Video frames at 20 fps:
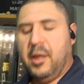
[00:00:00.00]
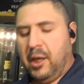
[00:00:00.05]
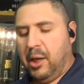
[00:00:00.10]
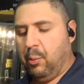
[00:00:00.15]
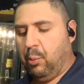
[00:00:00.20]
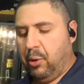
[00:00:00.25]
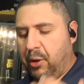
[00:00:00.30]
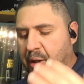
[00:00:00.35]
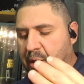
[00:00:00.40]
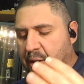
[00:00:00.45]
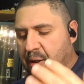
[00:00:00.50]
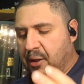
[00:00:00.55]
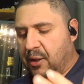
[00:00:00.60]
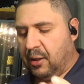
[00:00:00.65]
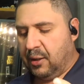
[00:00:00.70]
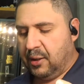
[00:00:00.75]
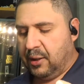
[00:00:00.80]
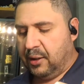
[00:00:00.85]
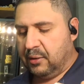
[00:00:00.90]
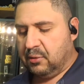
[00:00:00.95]
and we're going to
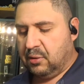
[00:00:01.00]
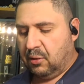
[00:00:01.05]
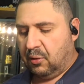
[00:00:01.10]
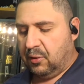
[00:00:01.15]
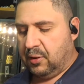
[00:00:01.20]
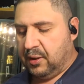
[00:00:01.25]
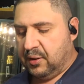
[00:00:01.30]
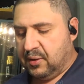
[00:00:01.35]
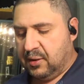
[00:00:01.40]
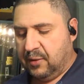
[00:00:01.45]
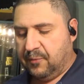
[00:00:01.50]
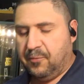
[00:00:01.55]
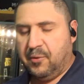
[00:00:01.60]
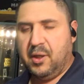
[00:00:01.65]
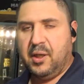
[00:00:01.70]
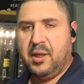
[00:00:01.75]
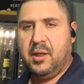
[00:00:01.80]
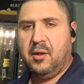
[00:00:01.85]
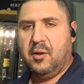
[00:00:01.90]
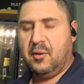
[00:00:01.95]
collect all these
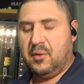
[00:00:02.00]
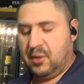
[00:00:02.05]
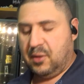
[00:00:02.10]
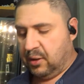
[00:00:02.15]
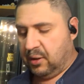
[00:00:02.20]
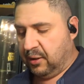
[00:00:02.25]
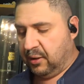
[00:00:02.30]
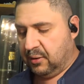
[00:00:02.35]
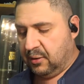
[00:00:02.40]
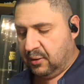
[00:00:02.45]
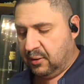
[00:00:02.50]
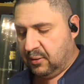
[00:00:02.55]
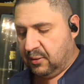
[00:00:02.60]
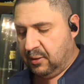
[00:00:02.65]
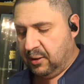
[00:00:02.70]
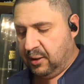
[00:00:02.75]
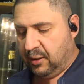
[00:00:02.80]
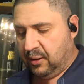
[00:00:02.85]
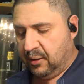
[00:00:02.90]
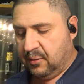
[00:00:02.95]
different hilts
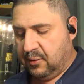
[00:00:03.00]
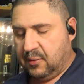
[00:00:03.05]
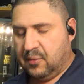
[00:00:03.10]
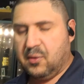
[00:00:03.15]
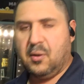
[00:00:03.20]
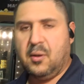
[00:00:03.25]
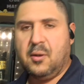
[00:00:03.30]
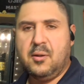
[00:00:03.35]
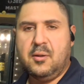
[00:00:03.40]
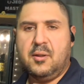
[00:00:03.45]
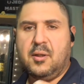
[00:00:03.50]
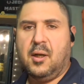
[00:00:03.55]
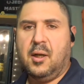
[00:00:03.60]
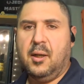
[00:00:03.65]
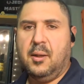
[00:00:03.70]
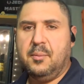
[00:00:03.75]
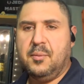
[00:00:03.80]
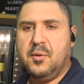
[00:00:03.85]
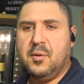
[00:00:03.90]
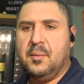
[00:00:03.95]
at certain
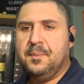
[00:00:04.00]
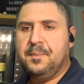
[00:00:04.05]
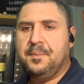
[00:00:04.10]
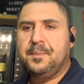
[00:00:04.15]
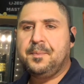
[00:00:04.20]
times.